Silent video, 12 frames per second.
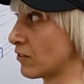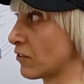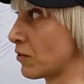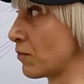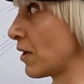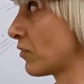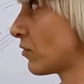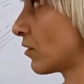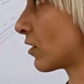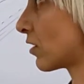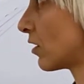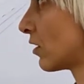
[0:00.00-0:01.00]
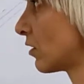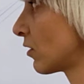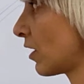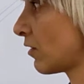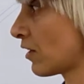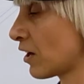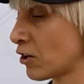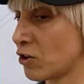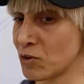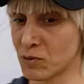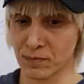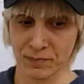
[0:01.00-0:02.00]
in the semester. Okay,
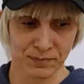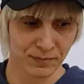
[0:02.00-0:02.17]
thank you.